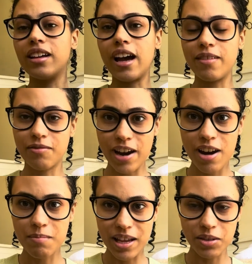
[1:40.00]

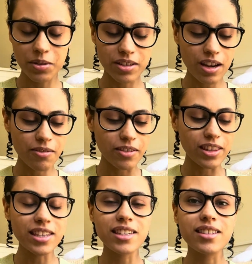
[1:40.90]
environmental stuff,
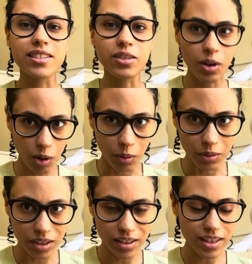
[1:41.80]
this is
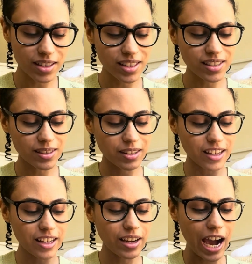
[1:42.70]
gold. This is
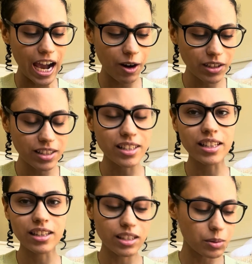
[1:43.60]

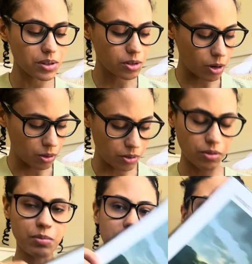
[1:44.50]
honestly, this was gold for me.